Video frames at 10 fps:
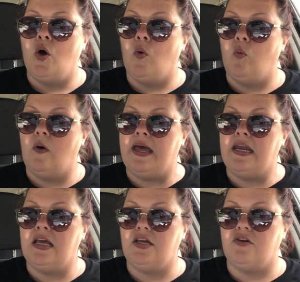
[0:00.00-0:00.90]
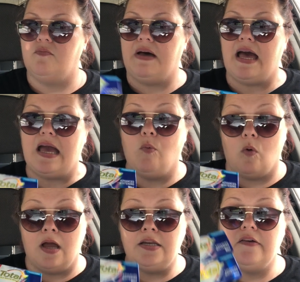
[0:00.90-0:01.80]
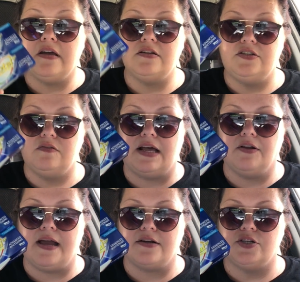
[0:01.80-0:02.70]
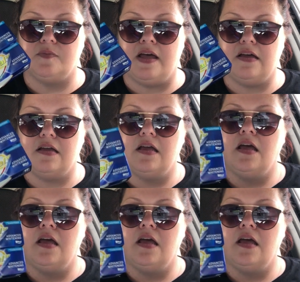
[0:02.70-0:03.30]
When you buy one, you get a $2 extra buck.